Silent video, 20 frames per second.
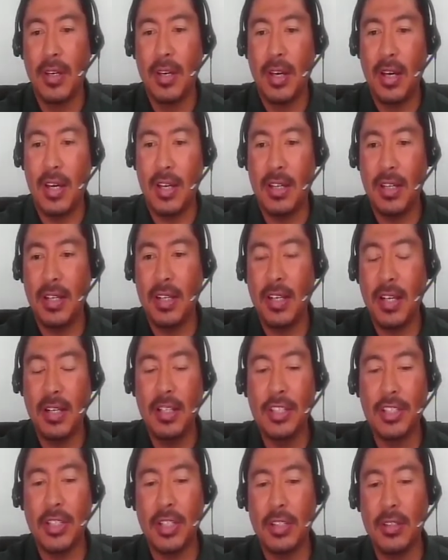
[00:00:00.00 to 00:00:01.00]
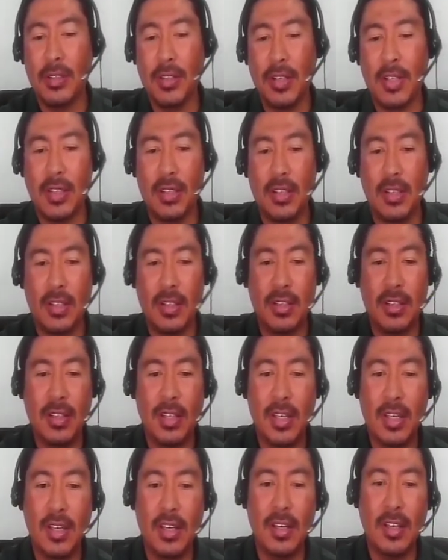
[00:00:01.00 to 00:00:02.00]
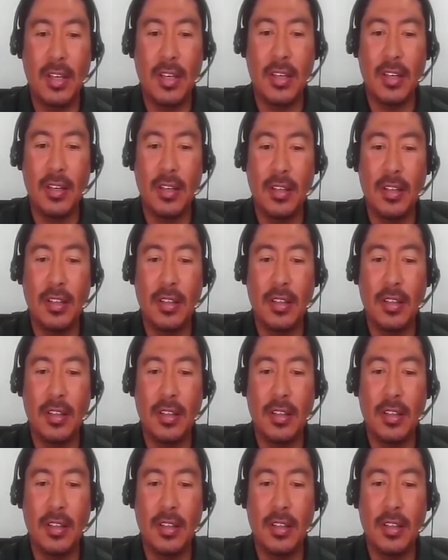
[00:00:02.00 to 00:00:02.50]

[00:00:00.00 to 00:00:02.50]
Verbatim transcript: Uh, in addition to that, the,